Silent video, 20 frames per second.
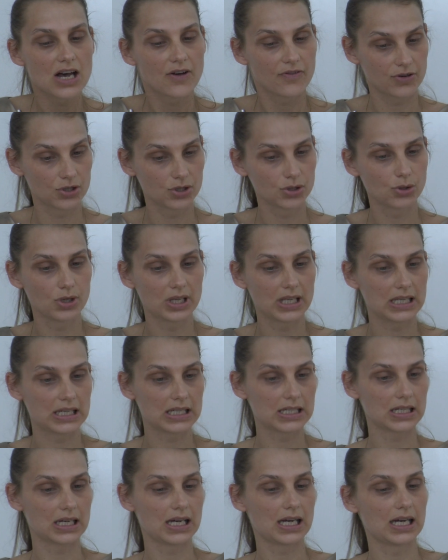for
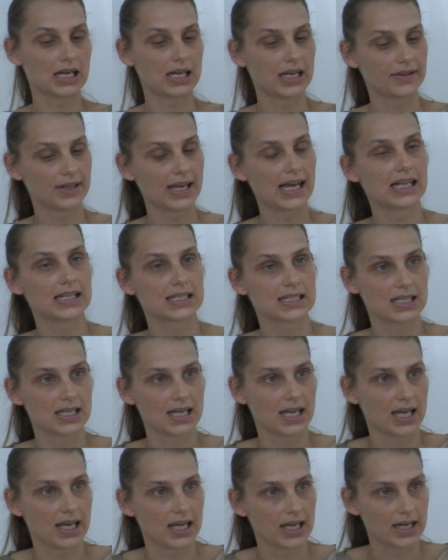doing the
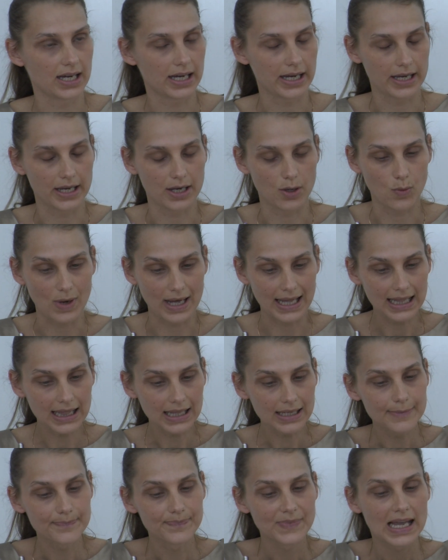LCA
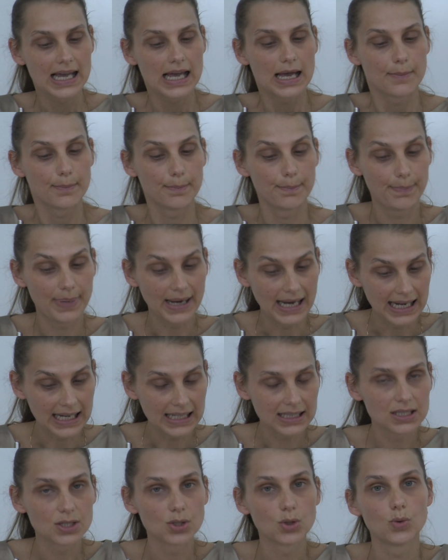well.
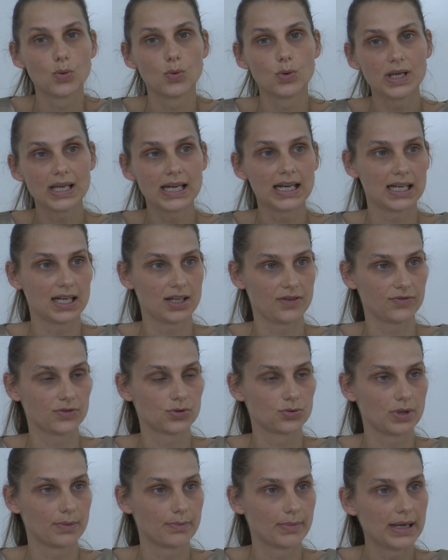But we have to
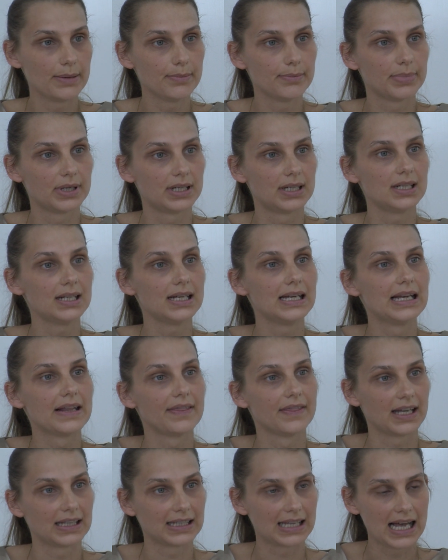remember
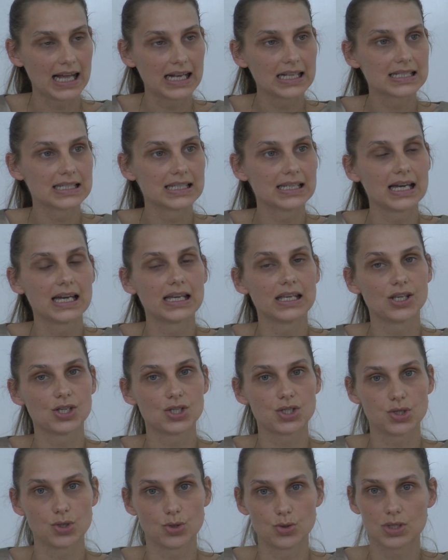that LCA is
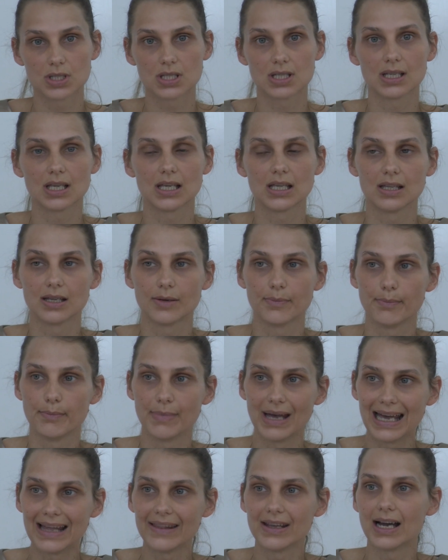used in
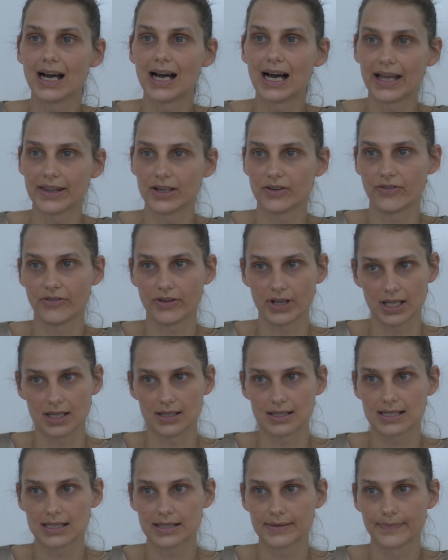many other
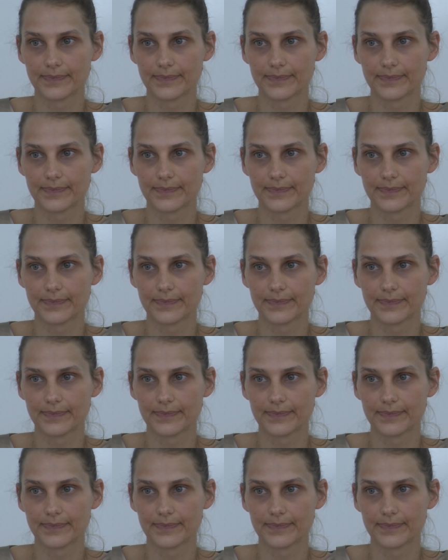fields.